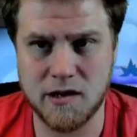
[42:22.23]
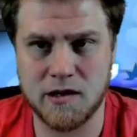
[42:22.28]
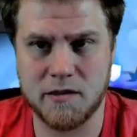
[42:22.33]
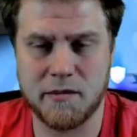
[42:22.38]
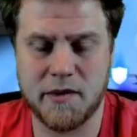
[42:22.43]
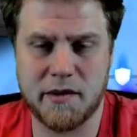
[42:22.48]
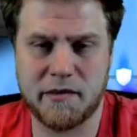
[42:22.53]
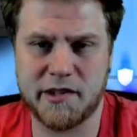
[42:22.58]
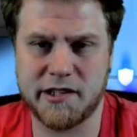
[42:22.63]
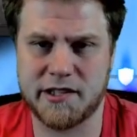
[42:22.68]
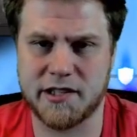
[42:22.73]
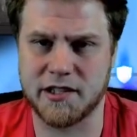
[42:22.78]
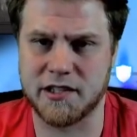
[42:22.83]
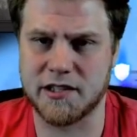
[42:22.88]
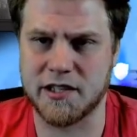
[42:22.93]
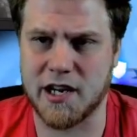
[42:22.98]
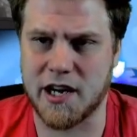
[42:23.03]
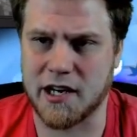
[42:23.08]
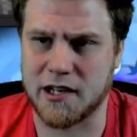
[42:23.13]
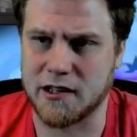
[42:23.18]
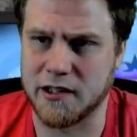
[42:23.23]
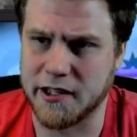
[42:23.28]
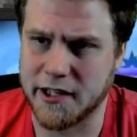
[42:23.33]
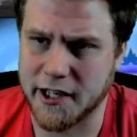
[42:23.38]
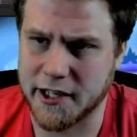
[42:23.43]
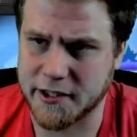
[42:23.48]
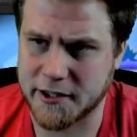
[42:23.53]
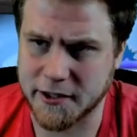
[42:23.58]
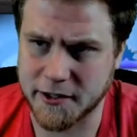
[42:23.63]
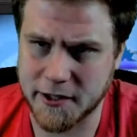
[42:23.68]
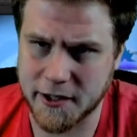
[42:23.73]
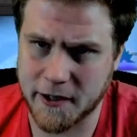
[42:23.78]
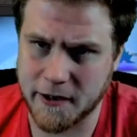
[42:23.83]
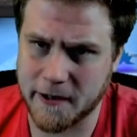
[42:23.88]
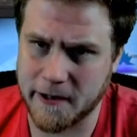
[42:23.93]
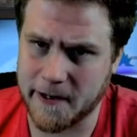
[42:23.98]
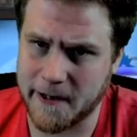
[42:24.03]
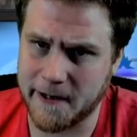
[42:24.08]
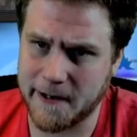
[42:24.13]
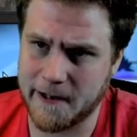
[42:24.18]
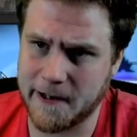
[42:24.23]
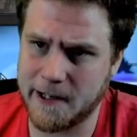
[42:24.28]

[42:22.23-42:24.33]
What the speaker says: Maybe it's exactly necessary.